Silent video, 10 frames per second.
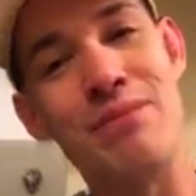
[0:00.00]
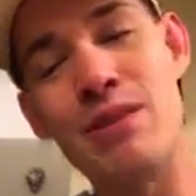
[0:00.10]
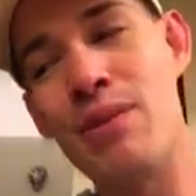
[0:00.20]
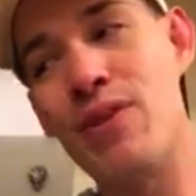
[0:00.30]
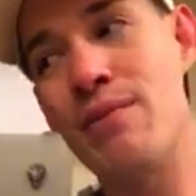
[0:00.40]
So
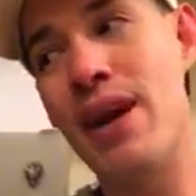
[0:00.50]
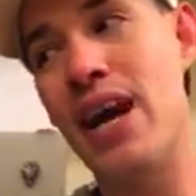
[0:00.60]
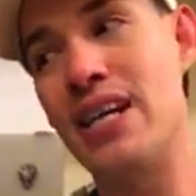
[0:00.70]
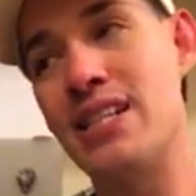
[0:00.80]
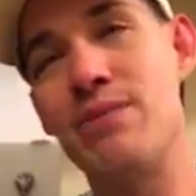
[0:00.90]
my friend Matt
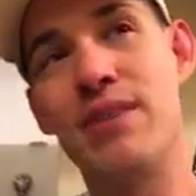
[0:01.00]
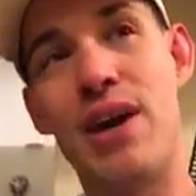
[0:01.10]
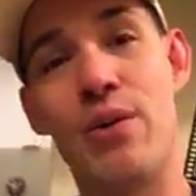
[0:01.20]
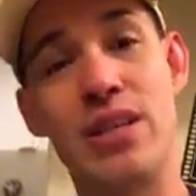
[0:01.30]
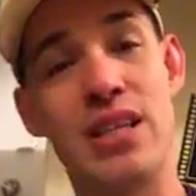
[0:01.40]
asked me if
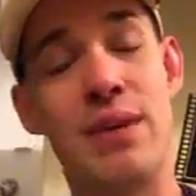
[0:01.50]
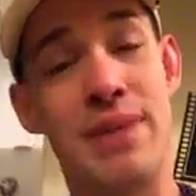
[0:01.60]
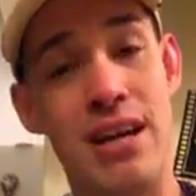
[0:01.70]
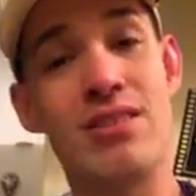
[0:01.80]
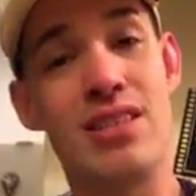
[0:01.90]
I wanted to come
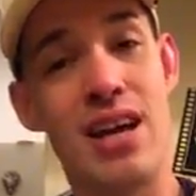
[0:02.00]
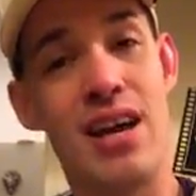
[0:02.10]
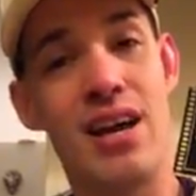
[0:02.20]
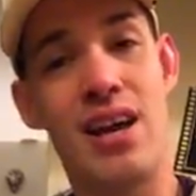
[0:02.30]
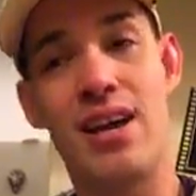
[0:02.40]
down
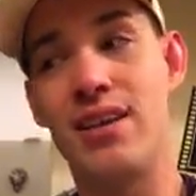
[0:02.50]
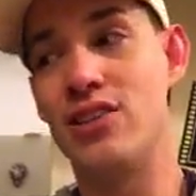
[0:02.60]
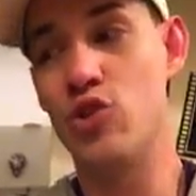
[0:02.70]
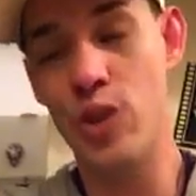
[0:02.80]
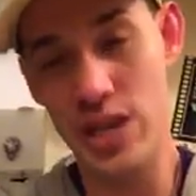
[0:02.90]
today and
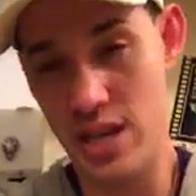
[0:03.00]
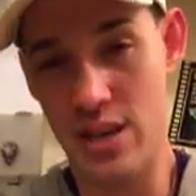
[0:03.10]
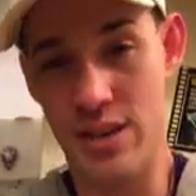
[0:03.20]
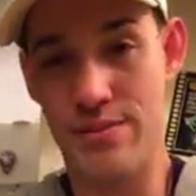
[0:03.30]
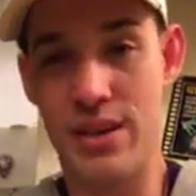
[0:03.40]
join
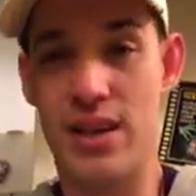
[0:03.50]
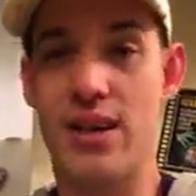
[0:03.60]
him,